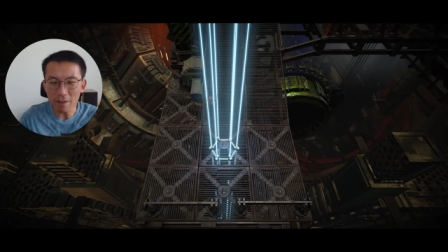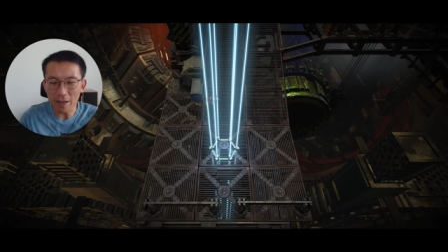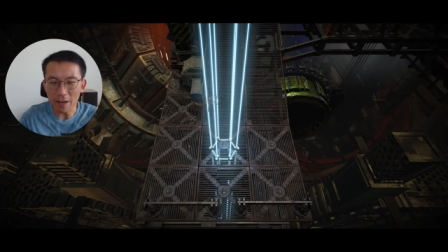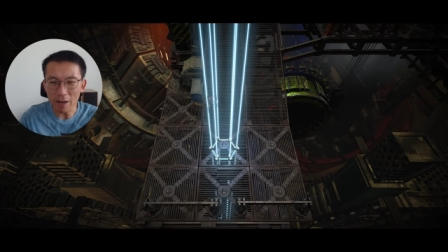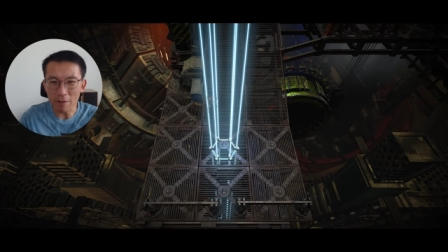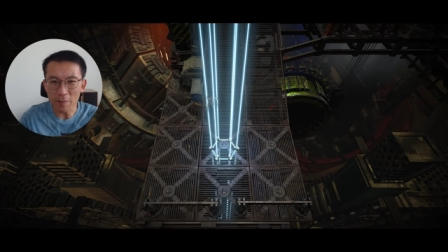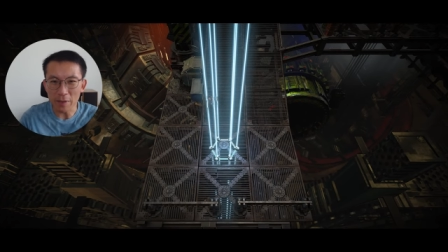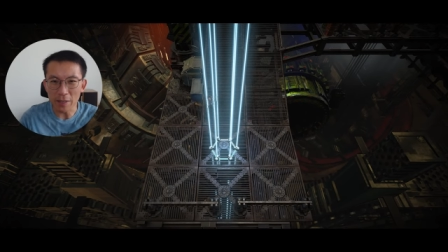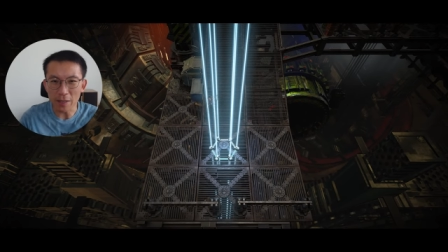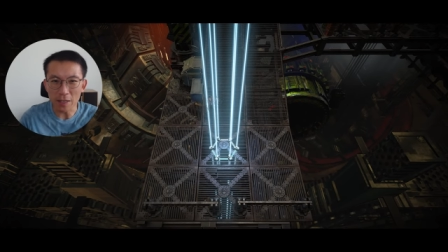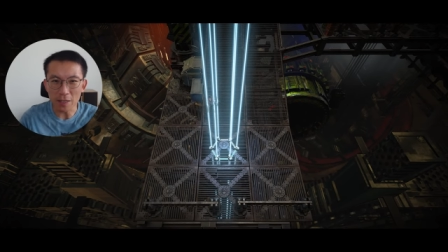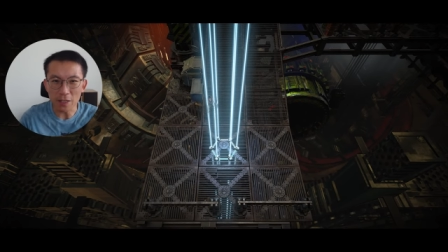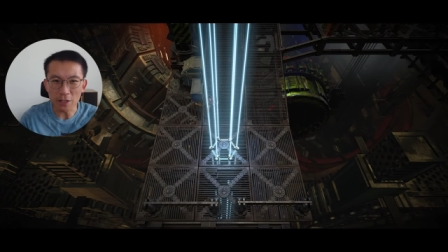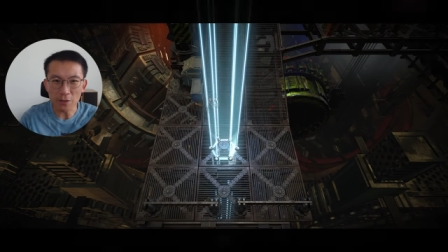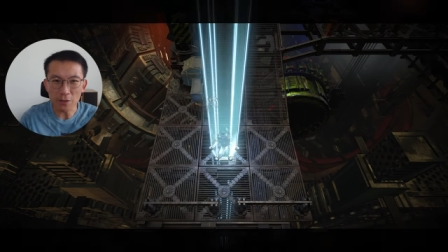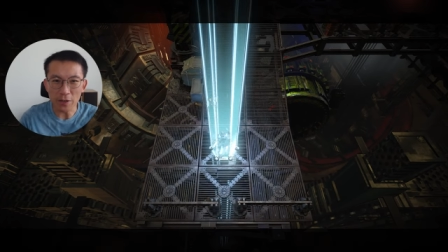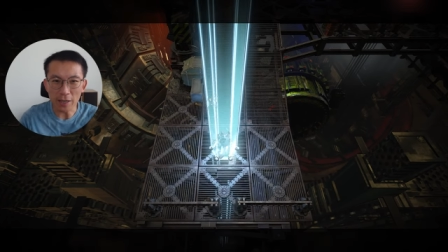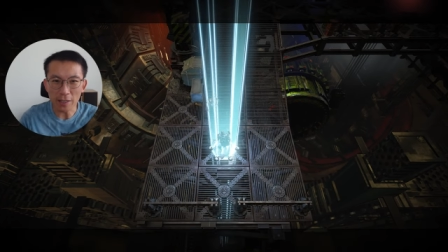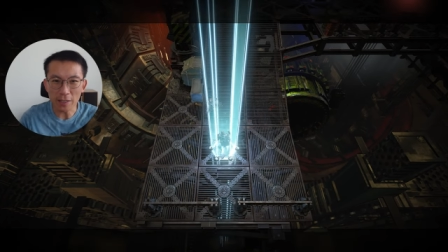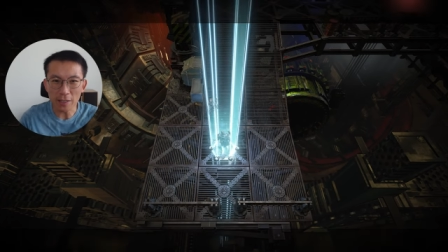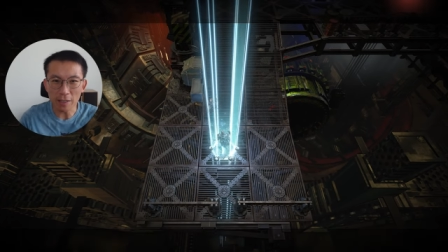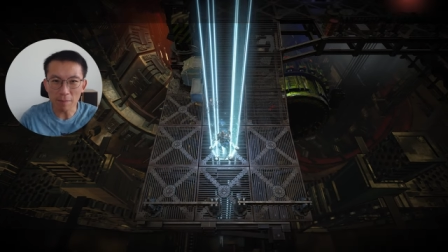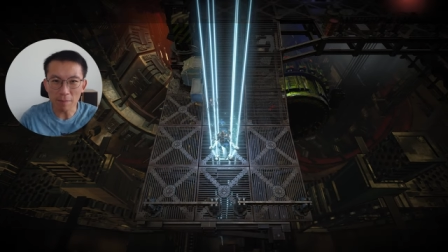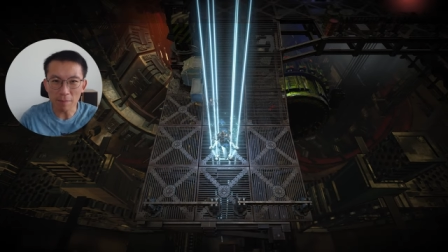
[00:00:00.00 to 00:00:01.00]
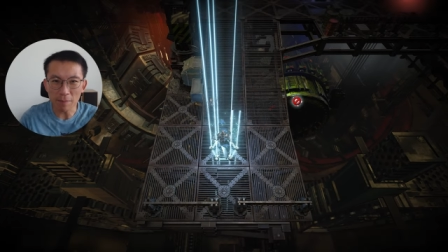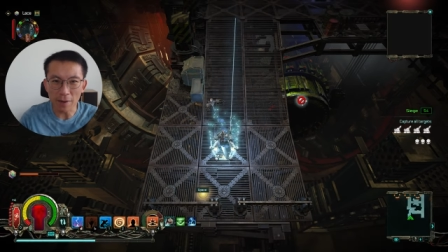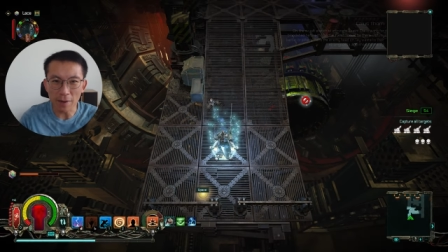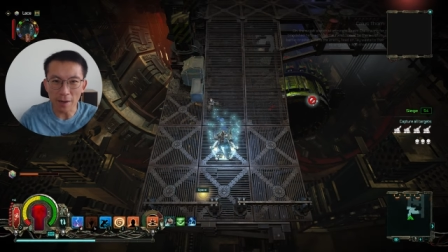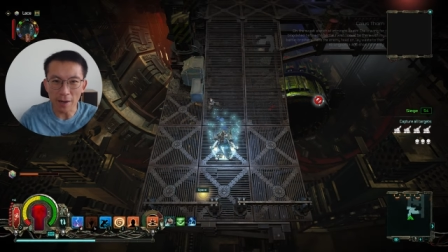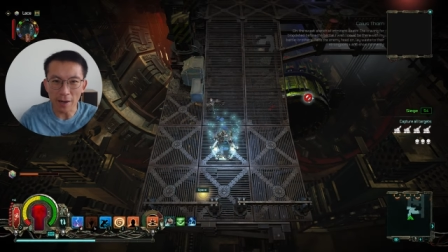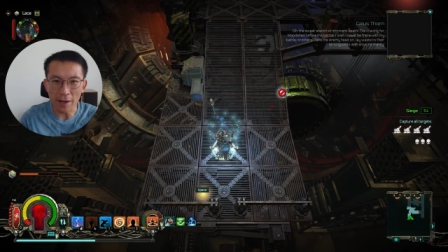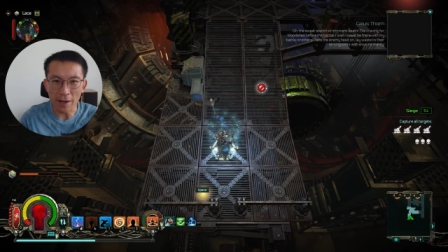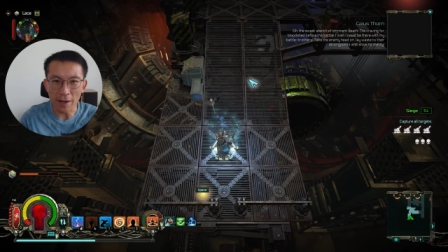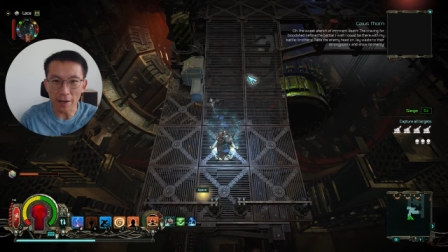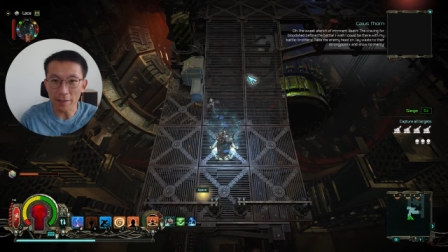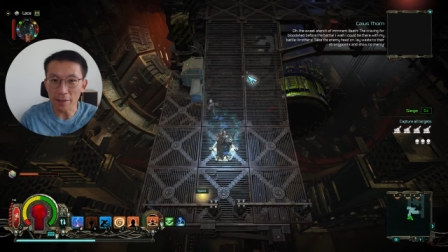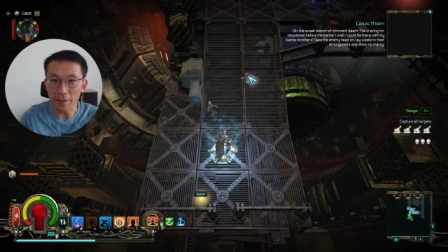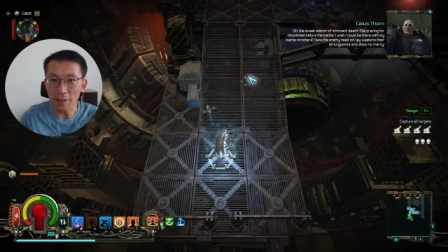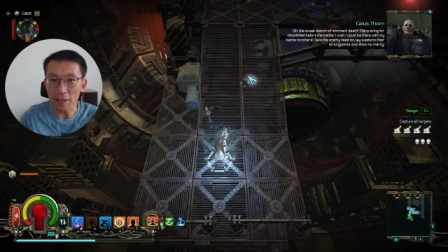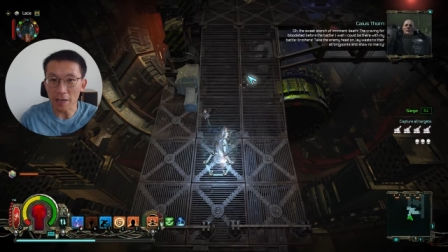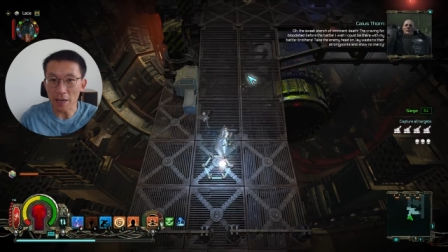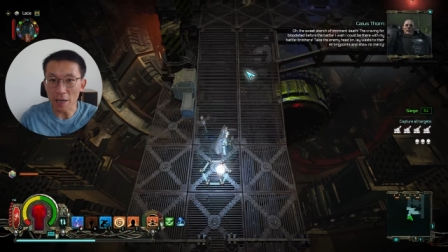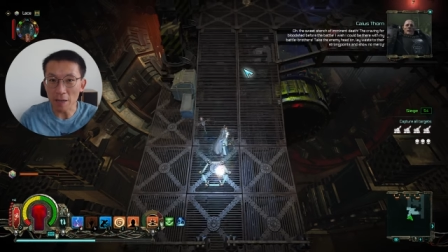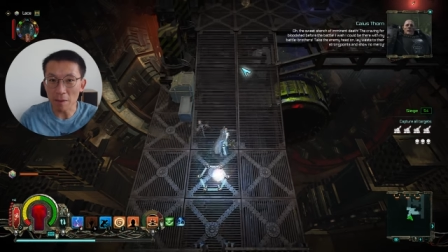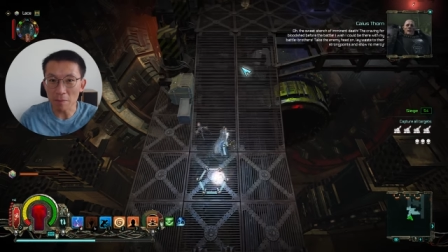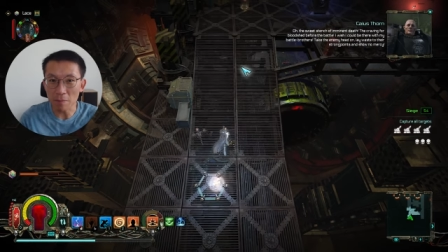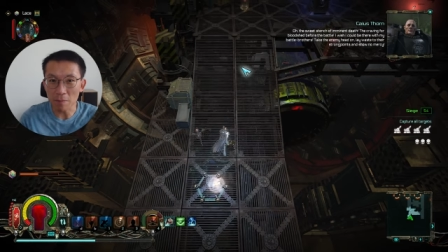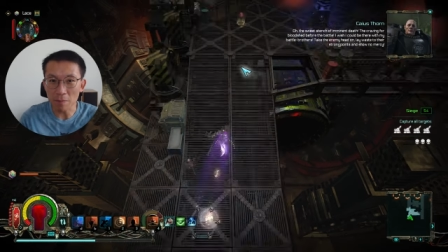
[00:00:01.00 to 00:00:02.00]
I've been distracted by other
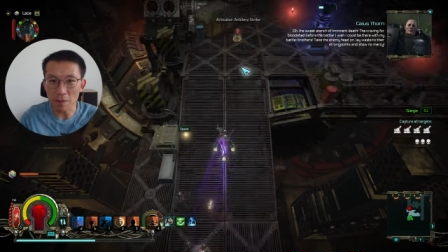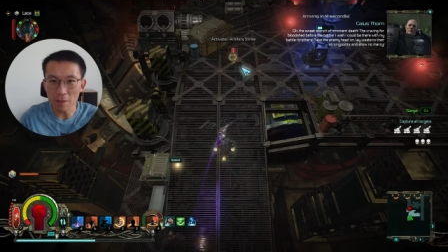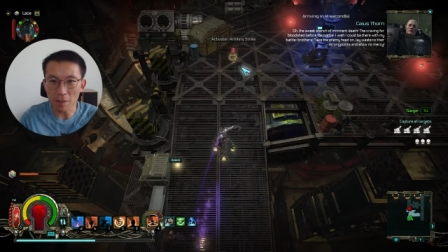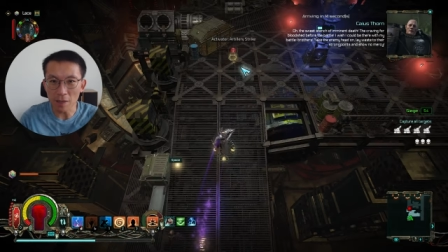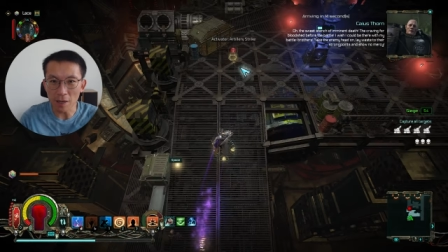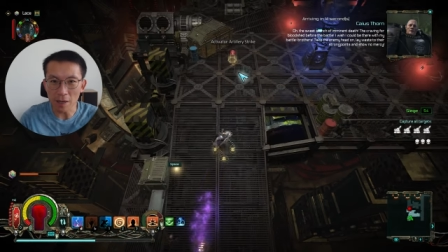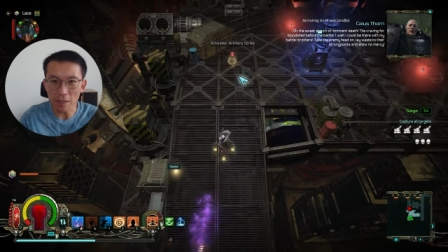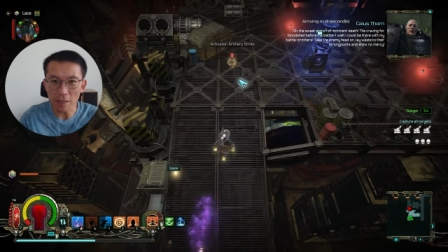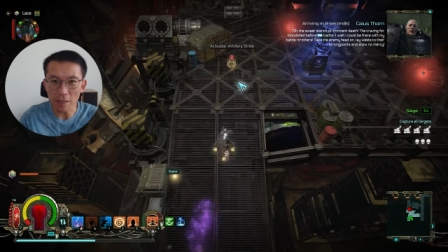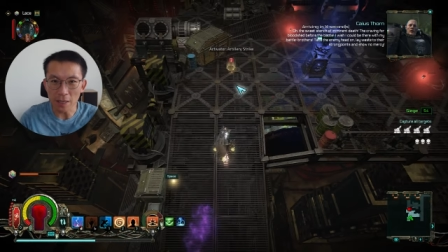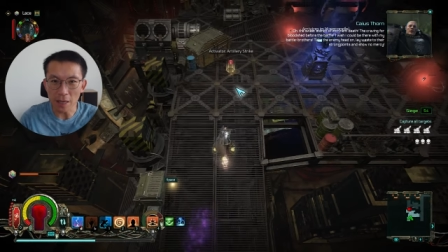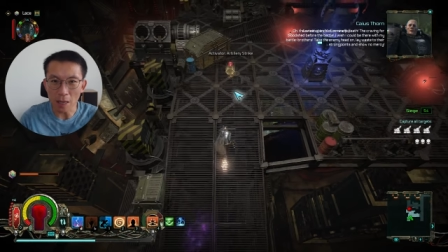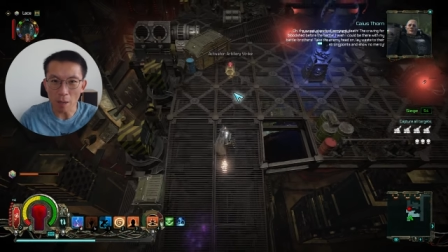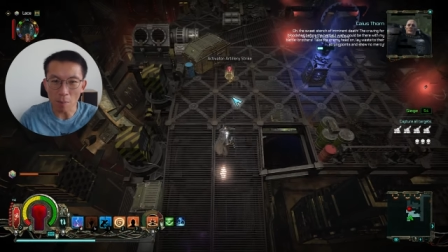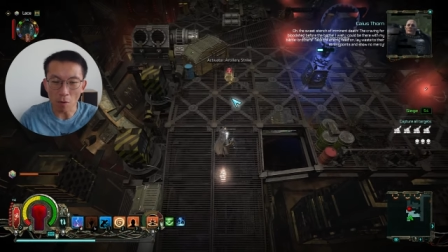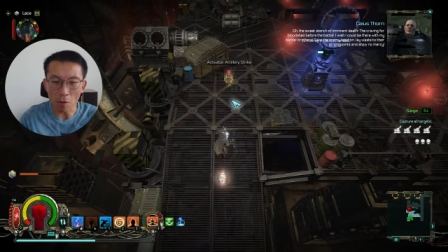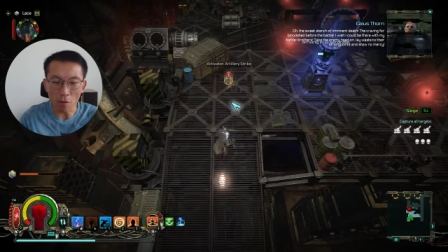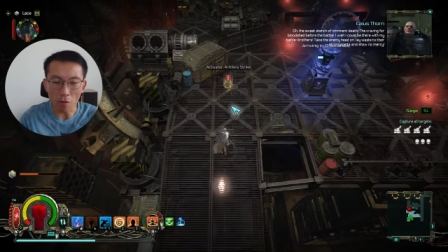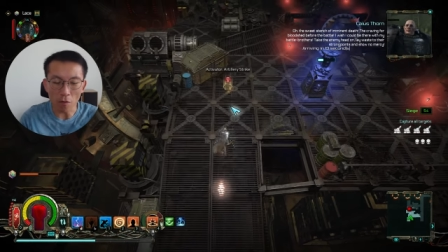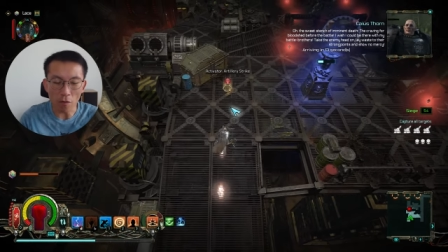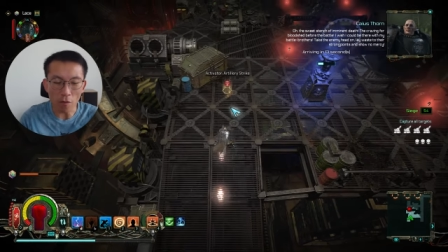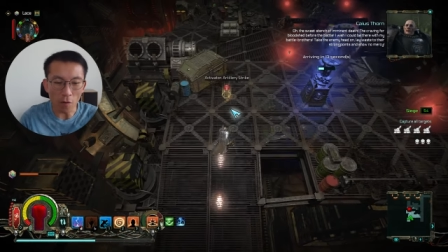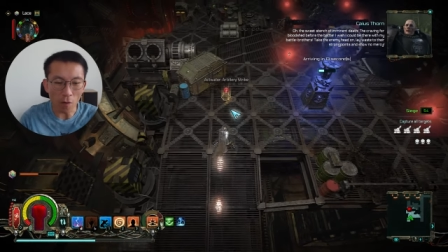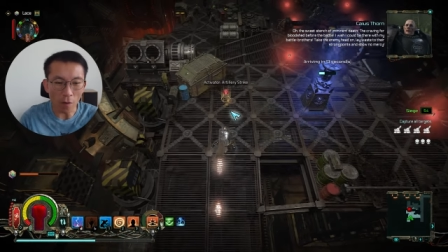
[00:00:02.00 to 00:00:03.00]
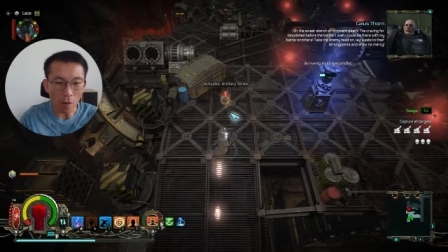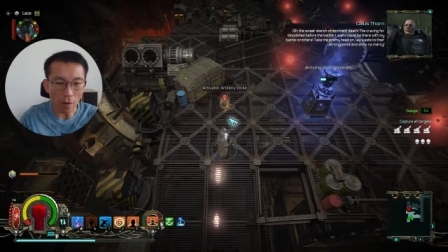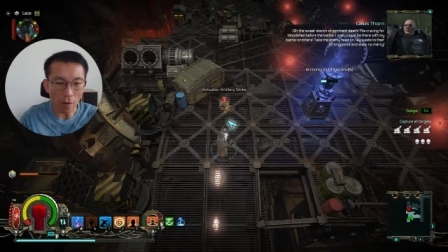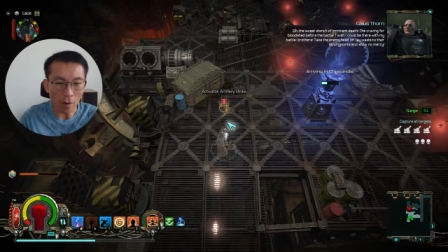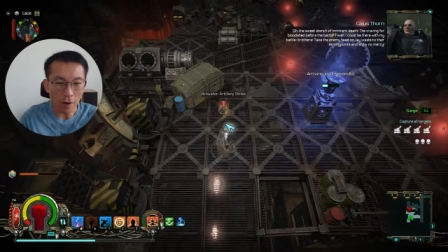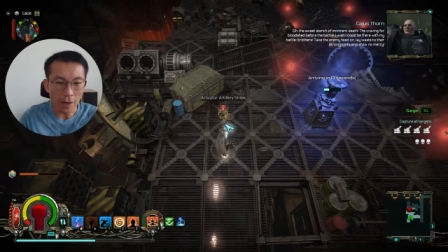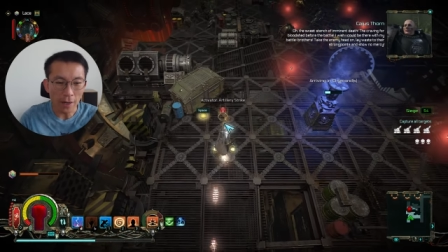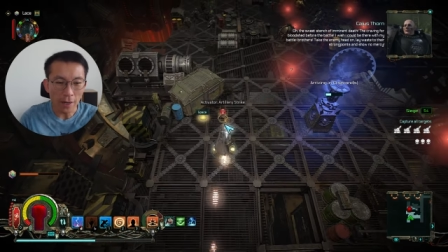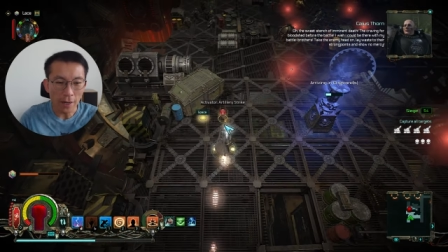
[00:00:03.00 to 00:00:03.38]
games like Diablo 4.